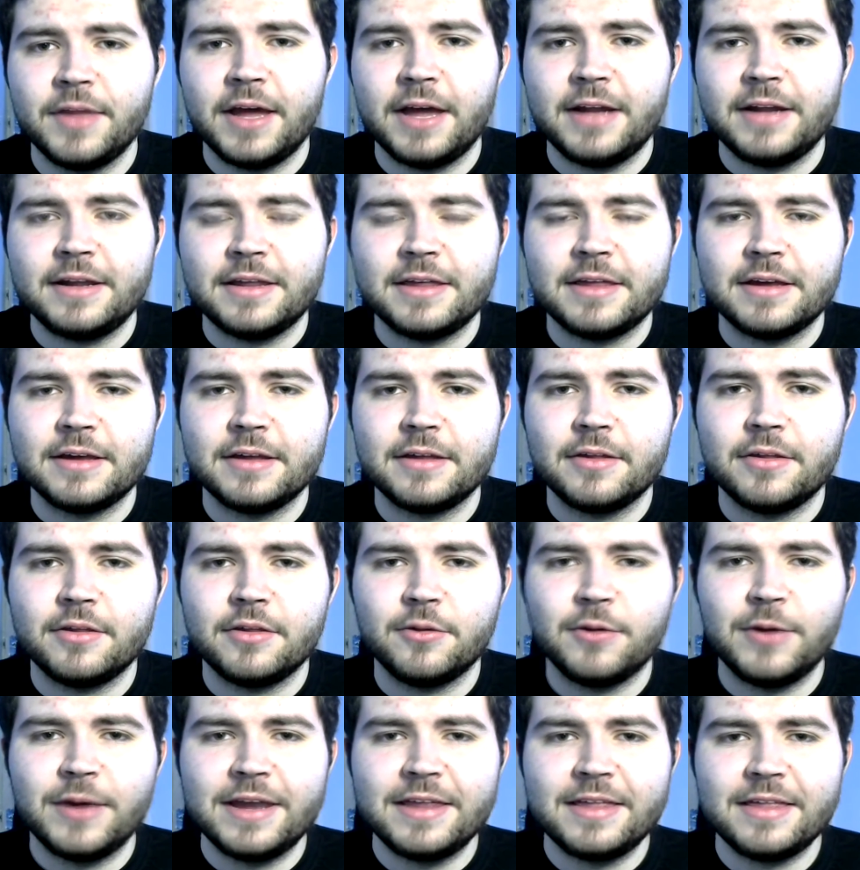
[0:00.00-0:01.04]
And I think
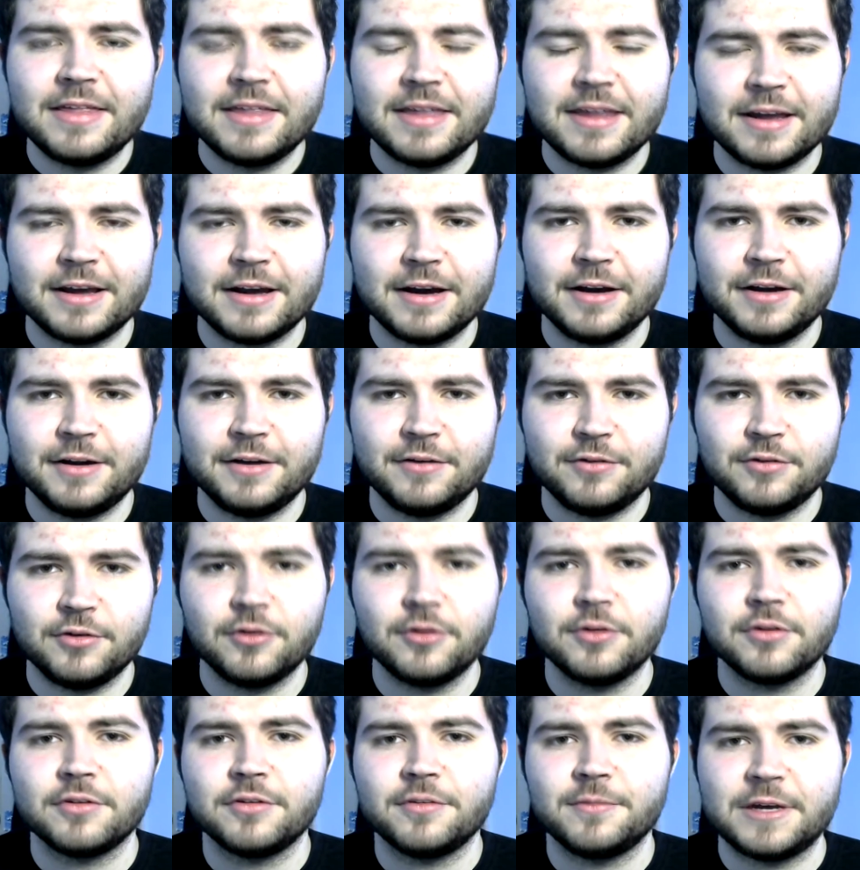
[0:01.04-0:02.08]
the way that they kind of
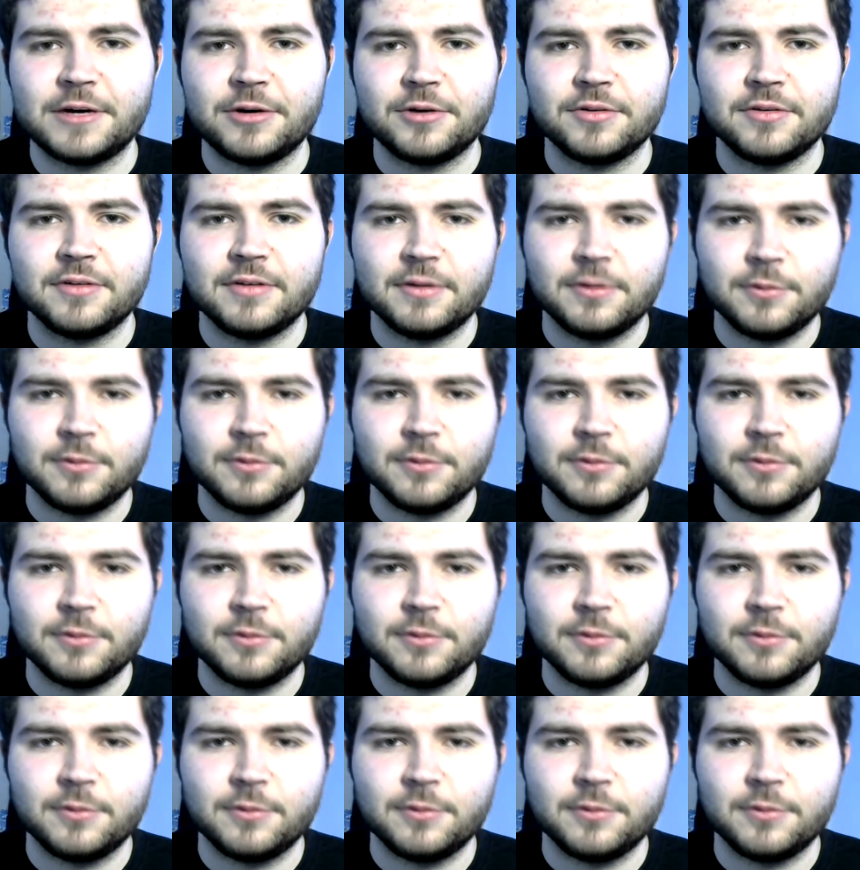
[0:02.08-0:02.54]
talked about it